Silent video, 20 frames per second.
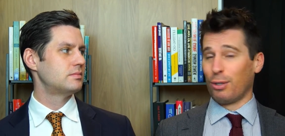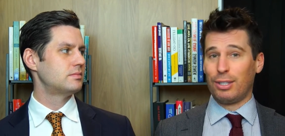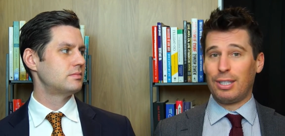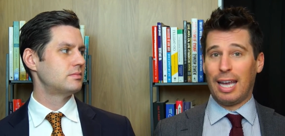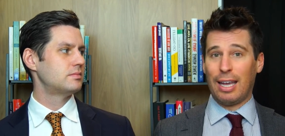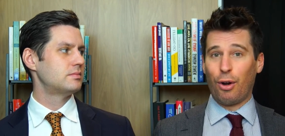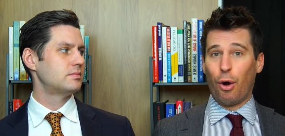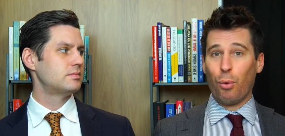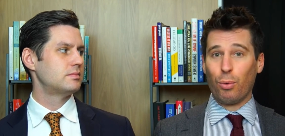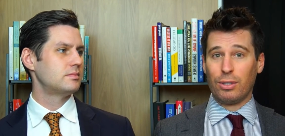Speaker 1: or
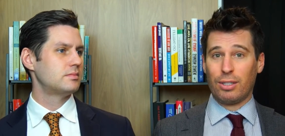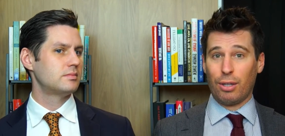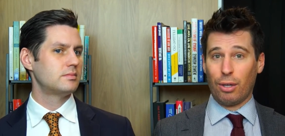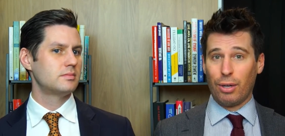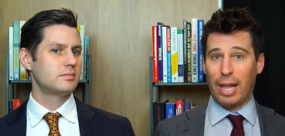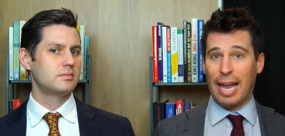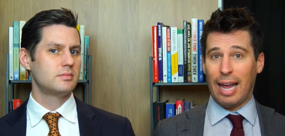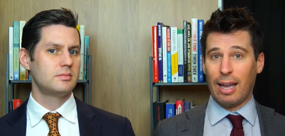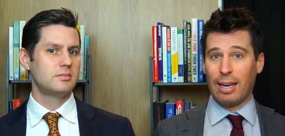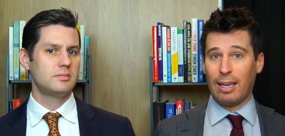state owns the
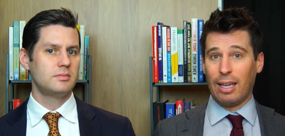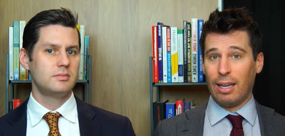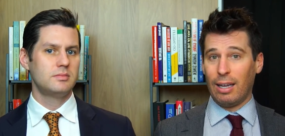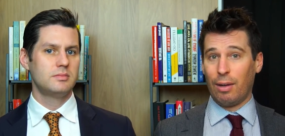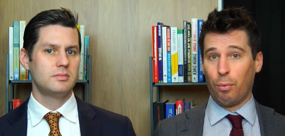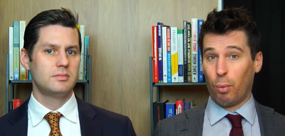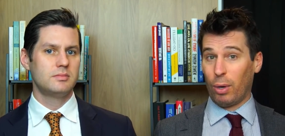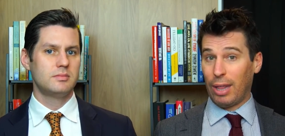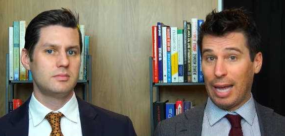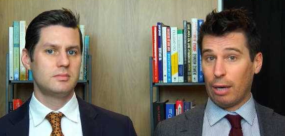land
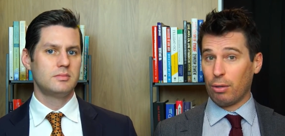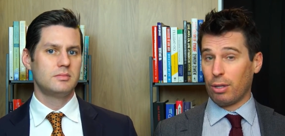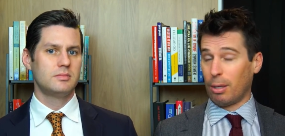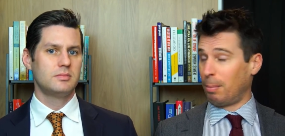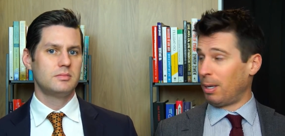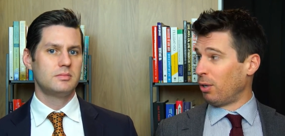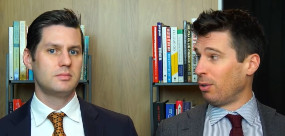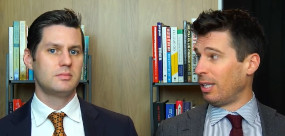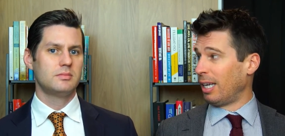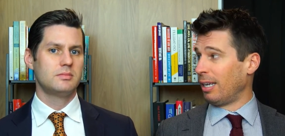without the
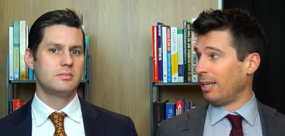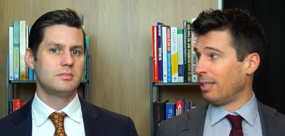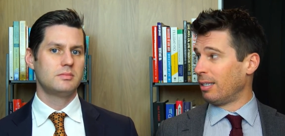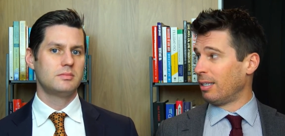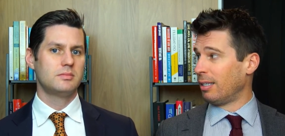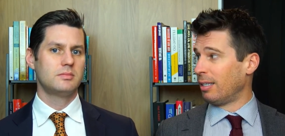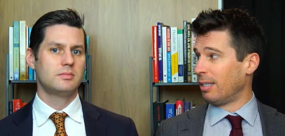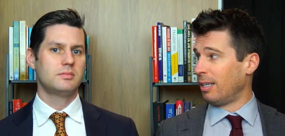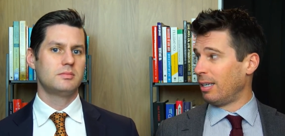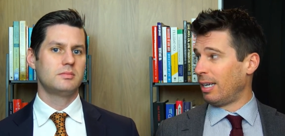building.
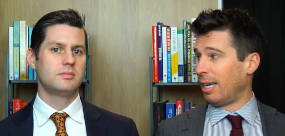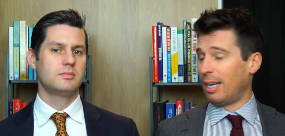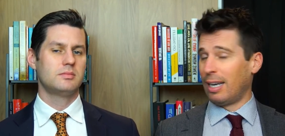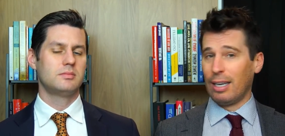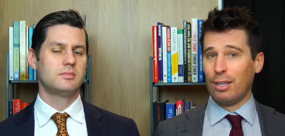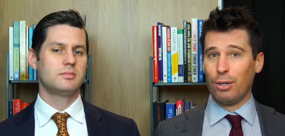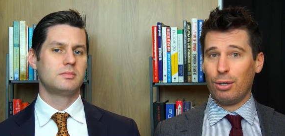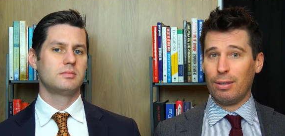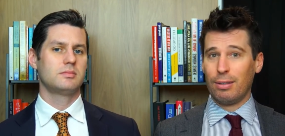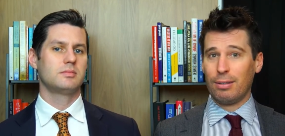And
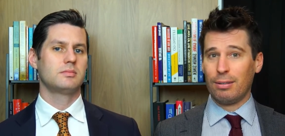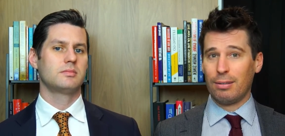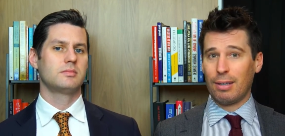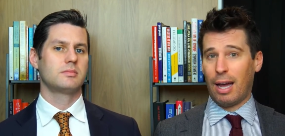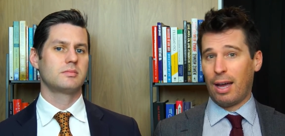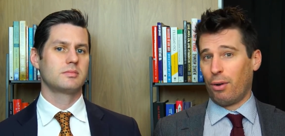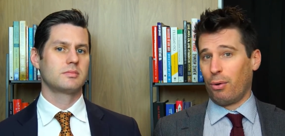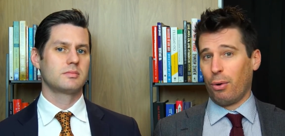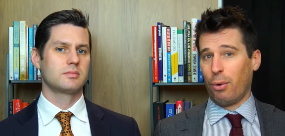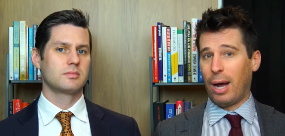then
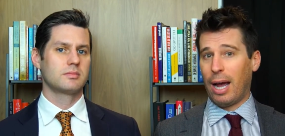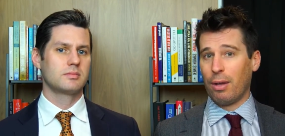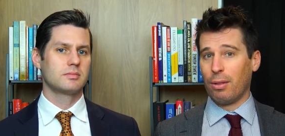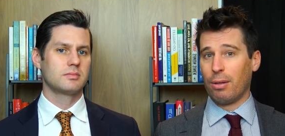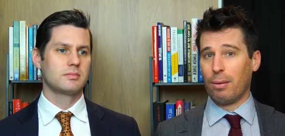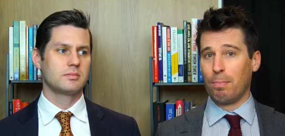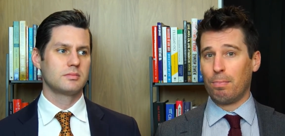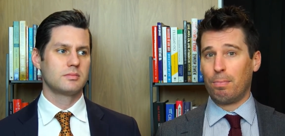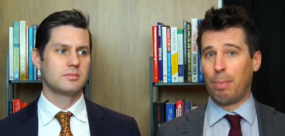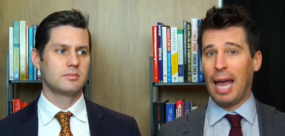I don't know how
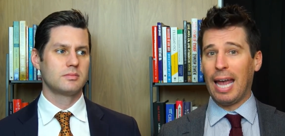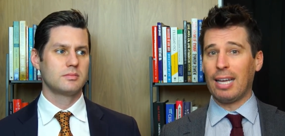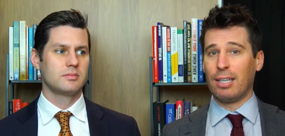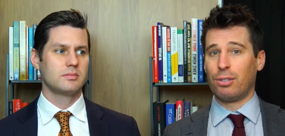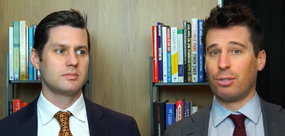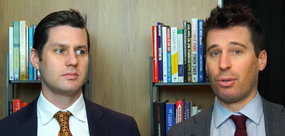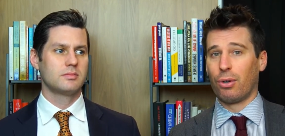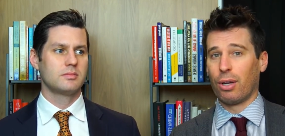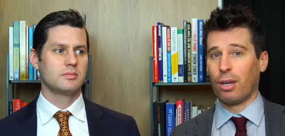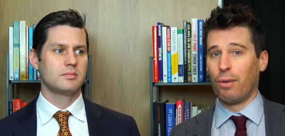the
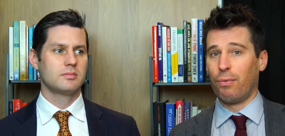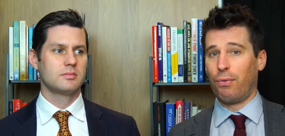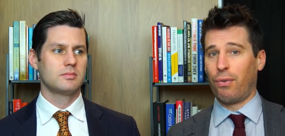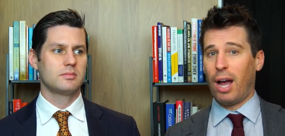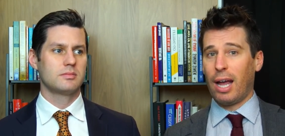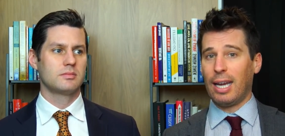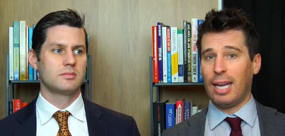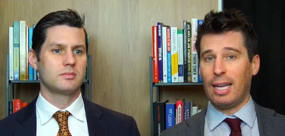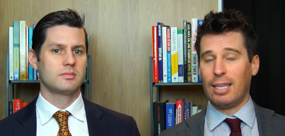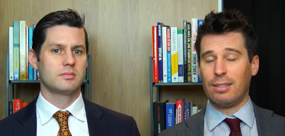banks are going to
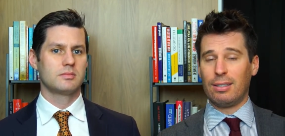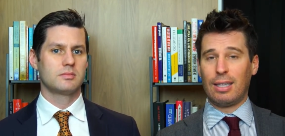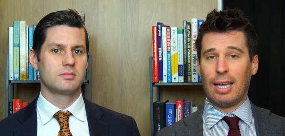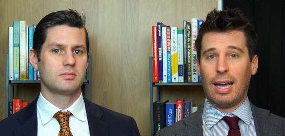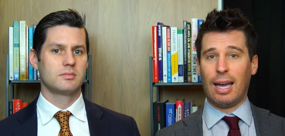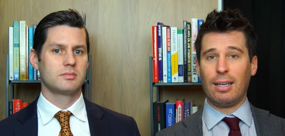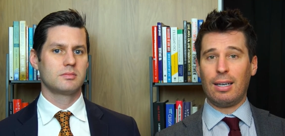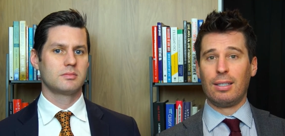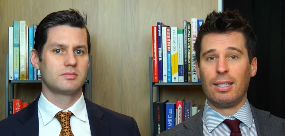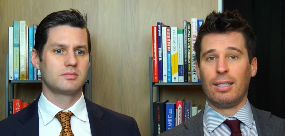finance
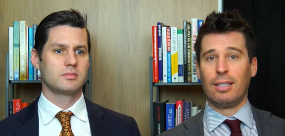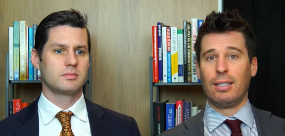that.